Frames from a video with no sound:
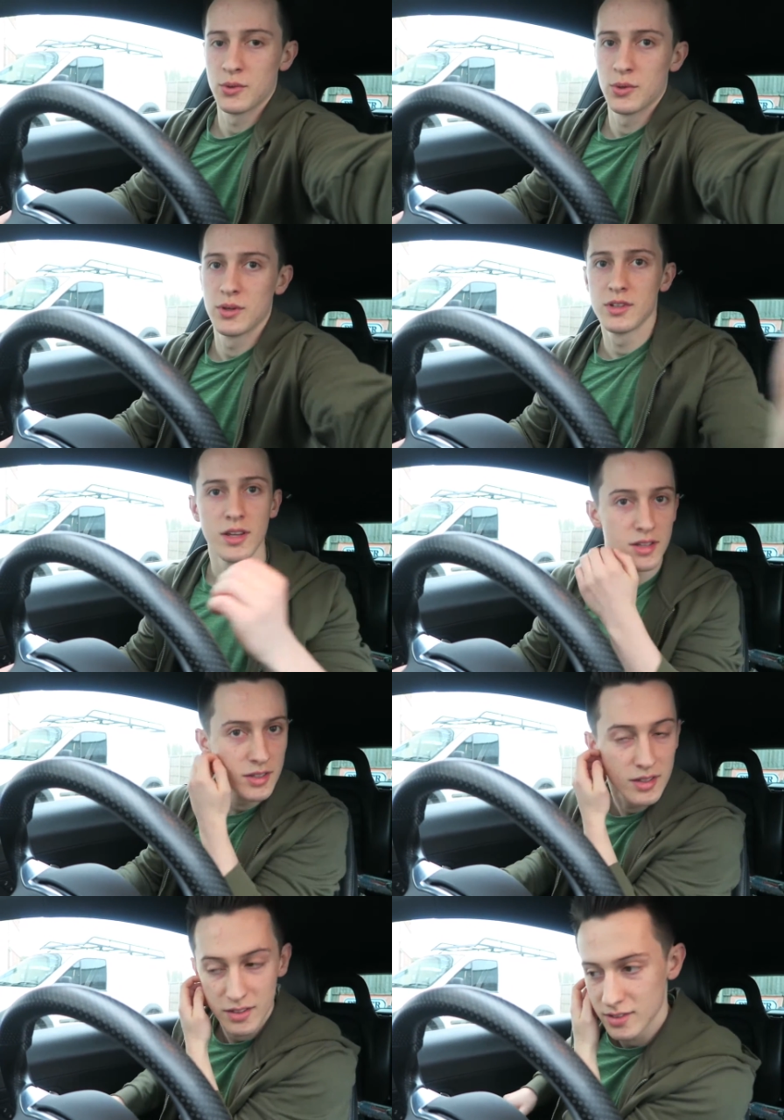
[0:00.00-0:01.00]
for
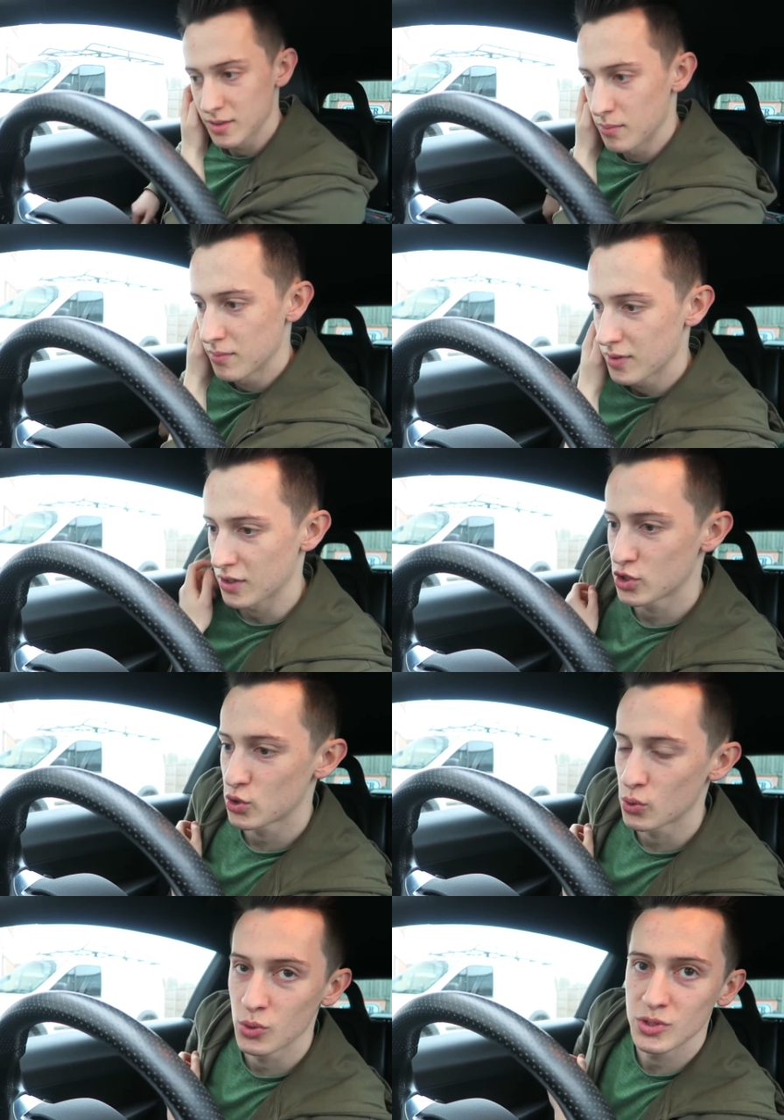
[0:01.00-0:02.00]
some like
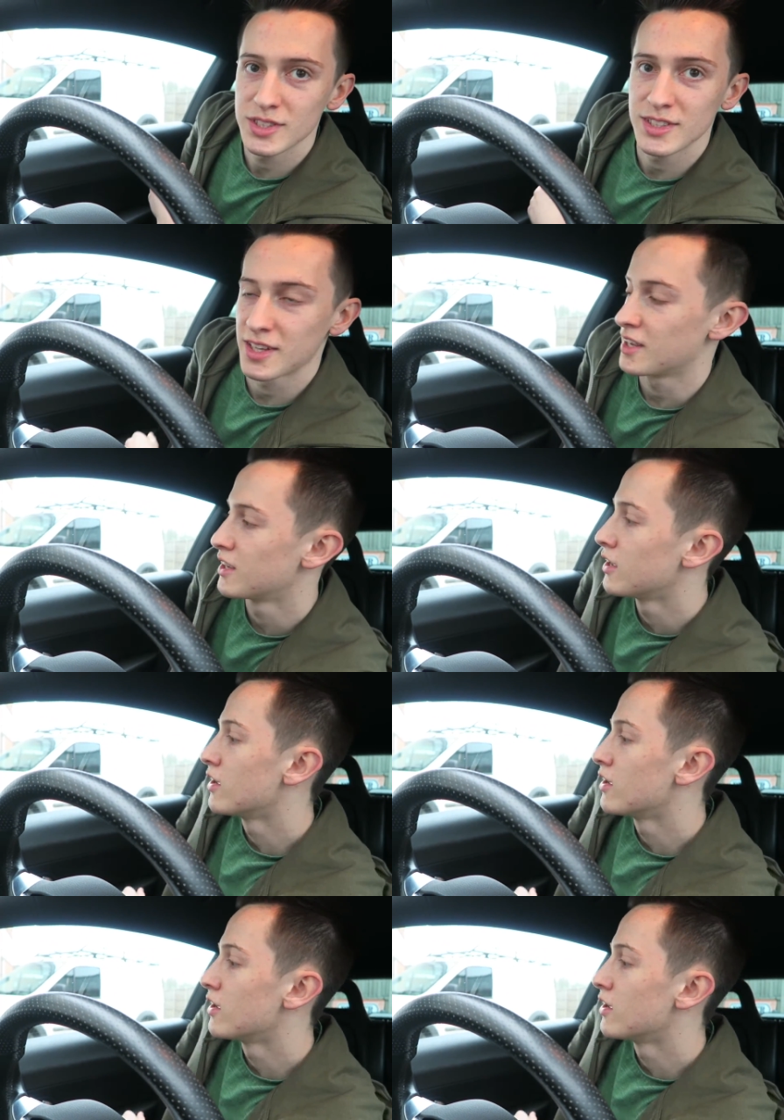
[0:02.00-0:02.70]
chores today.